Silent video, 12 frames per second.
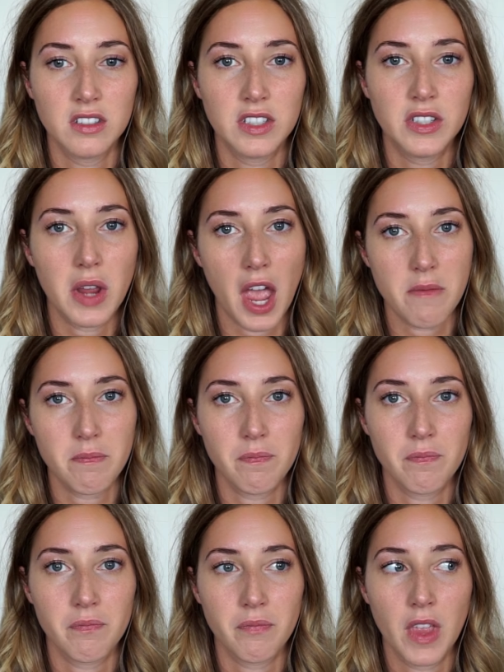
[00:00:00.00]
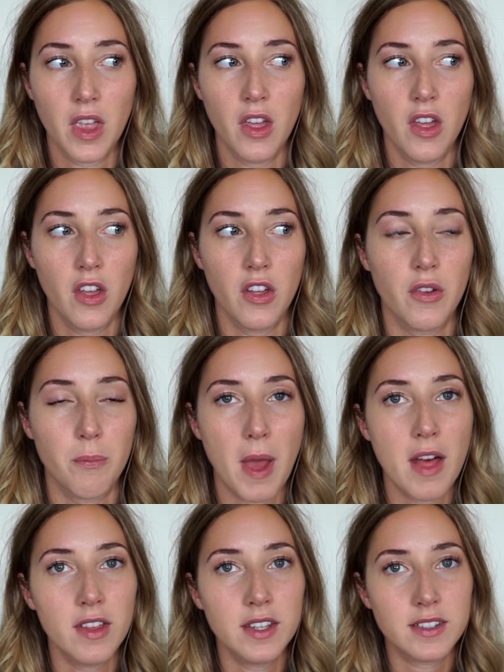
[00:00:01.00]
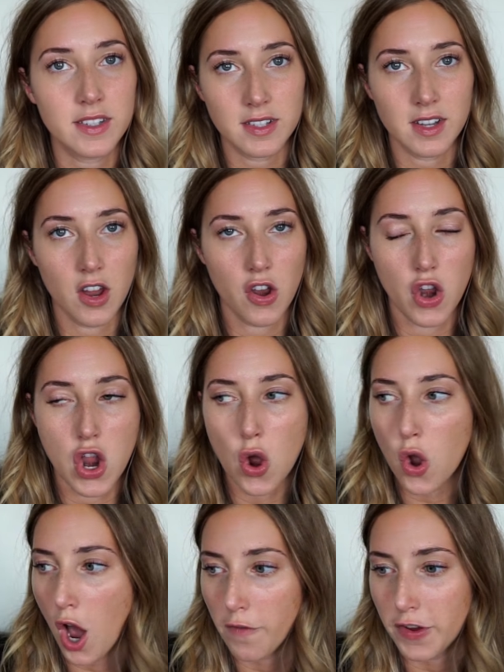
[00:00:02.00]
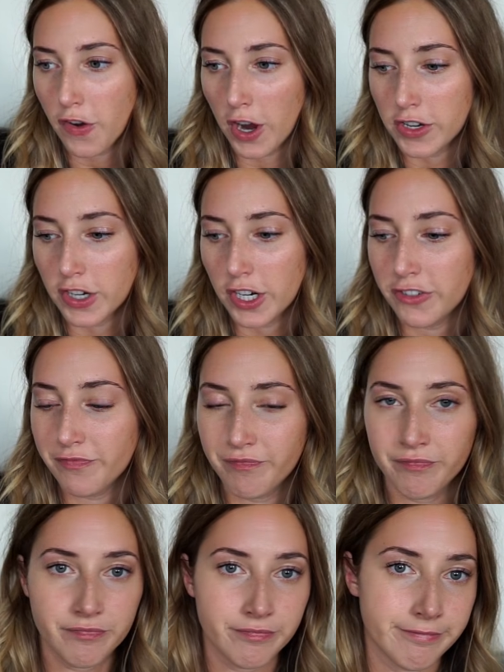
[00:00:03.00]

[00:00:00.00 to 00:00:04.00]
So yeah, pellets, no coffee grinder,